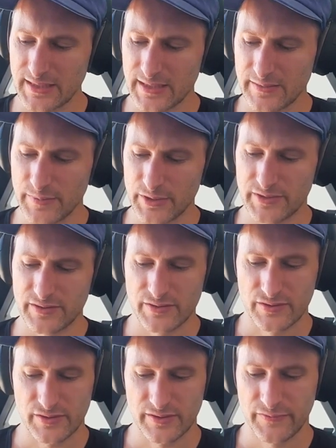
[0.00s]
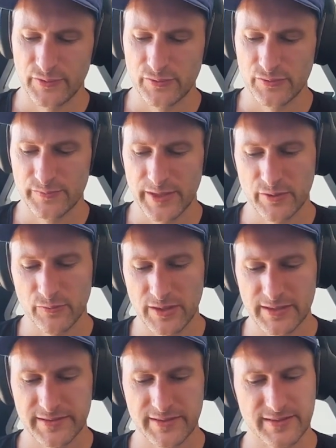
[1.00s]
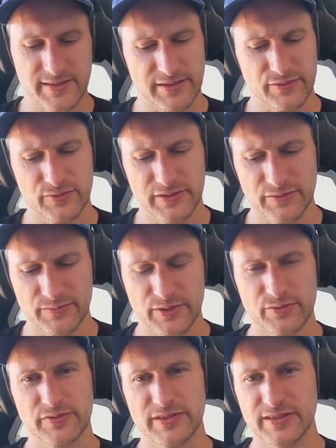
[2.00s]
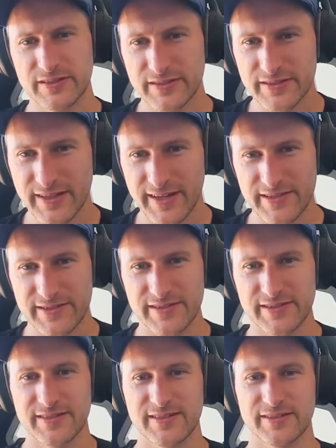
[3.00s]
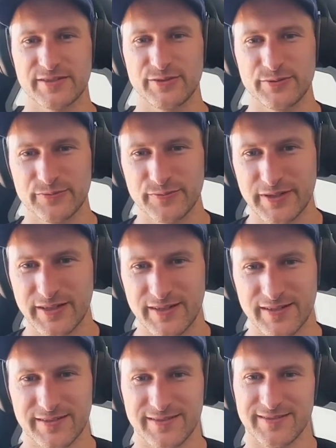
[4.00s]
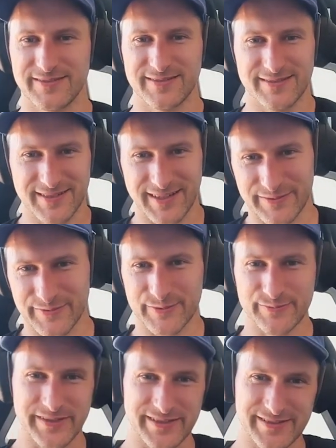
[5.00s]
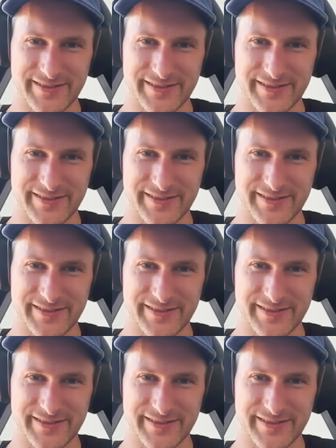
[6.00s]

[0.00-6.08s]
But if you make a wallet, it's like really a B2C idea, like you will have to make